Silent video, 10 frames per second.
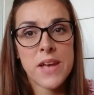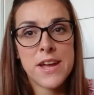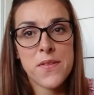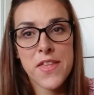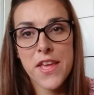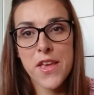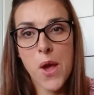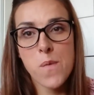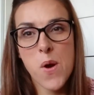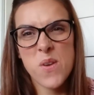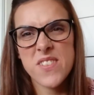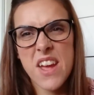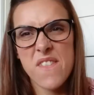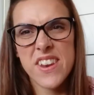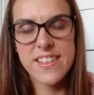I don't think you can go wrong,
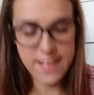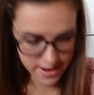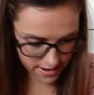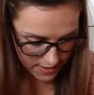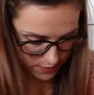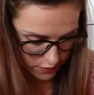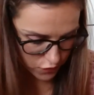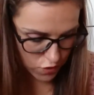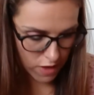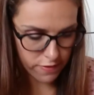definitely. So you give this a try.